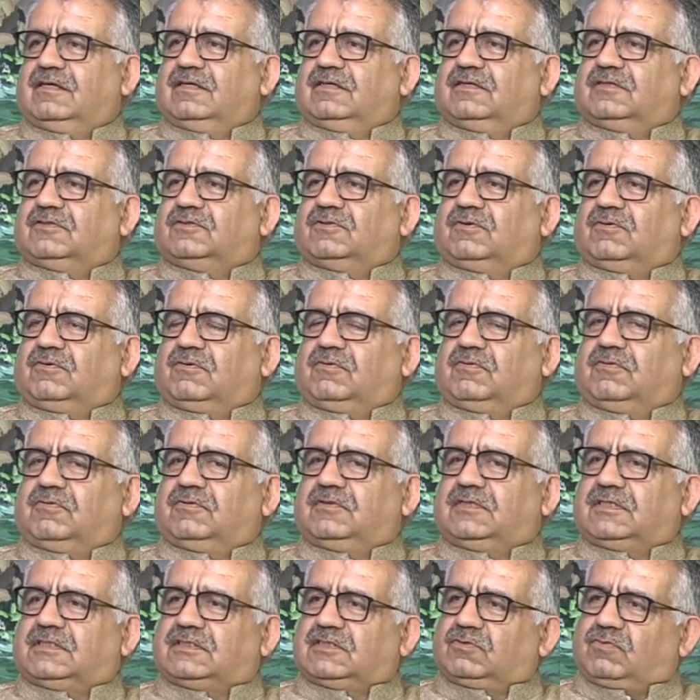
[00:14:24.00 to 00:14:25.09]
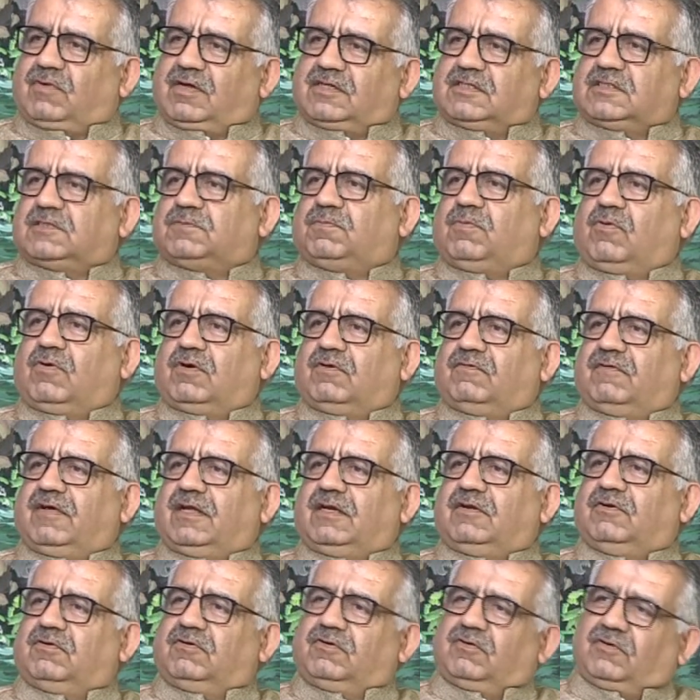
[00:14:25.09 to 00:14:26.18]
So this is one sport where,
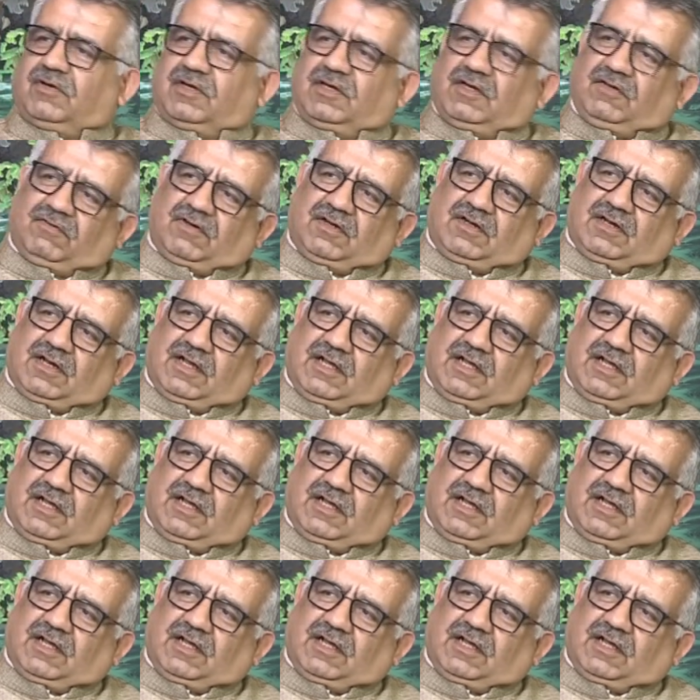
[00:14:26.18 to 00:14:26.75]
you know, you can even